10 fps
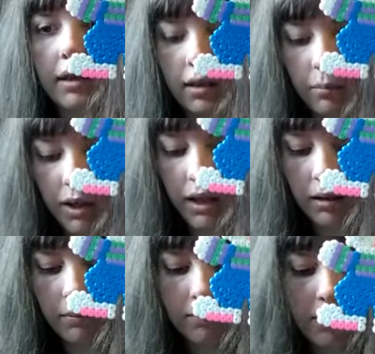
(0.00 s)
this bunny,
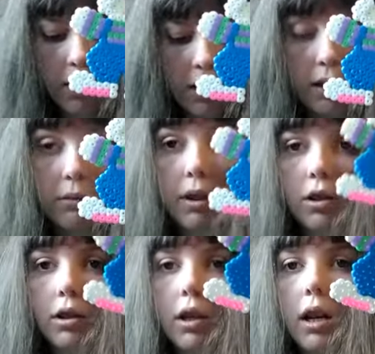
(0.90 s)

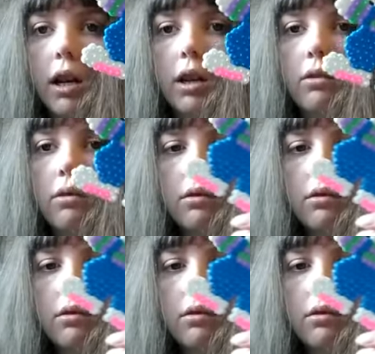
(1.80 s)
which I don't